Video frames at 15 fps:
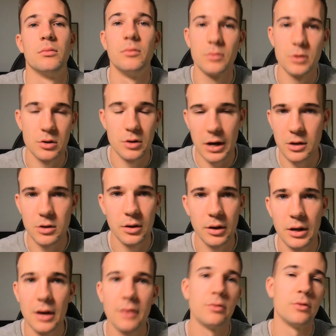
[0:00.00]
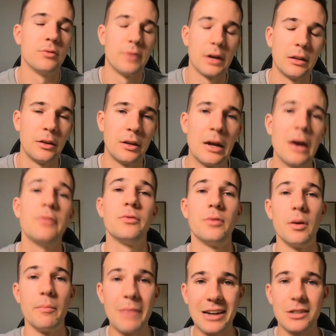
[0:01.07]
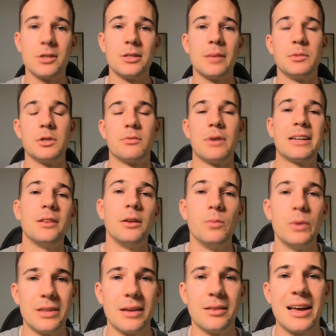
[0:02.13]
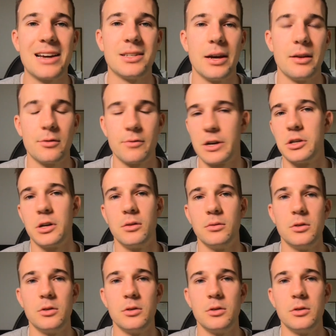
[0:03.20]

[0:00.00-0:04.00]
strangely enough or funnily enough, matches up directly with our lactate threshold.